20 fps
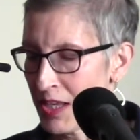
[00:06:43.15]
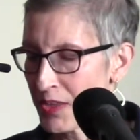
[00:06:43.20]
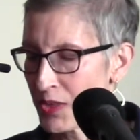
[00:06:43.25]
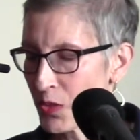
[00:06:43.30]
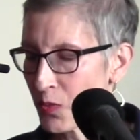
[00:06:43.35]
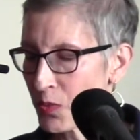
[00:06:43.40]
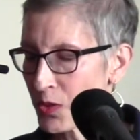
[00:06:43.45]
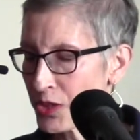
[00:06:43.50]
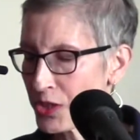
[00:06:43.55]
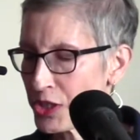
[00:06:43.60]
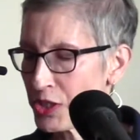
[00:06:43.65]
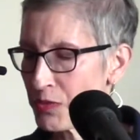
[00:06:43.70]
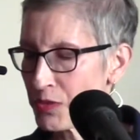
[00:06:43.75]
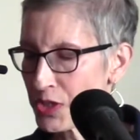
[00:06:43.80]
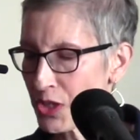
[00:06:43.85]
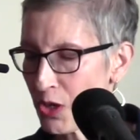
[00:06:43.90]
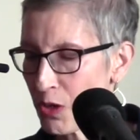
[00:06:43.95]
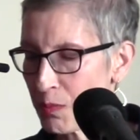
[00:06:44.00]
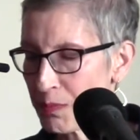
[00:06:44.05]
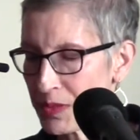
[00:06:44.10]
The word
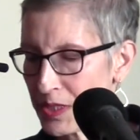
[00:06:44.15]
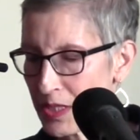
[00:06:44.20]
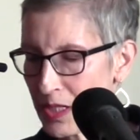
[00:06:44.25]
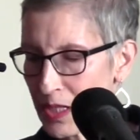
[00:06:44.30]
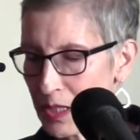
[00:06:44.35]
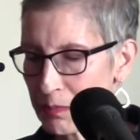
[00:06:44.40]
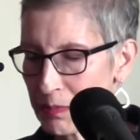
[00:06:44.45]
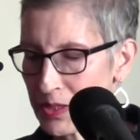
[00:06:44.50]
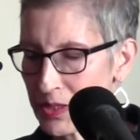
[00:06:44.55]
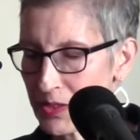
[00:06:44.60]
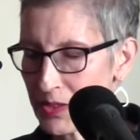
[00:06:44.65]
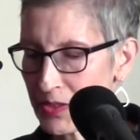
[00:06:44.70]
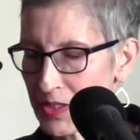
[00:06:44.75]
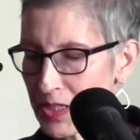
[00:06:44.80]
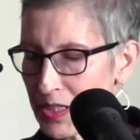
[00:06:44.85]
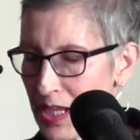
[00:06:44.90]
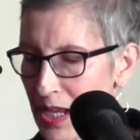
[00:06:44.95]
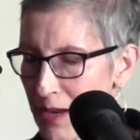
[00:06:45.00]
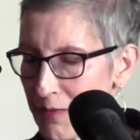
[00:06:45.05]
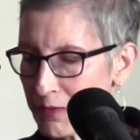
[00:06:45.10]
utopia appeared
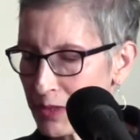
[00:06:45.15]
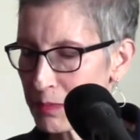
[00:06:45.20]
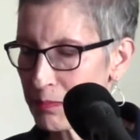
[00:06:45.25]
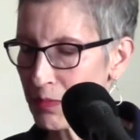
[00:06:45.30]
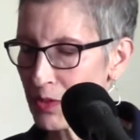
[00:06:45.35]
in every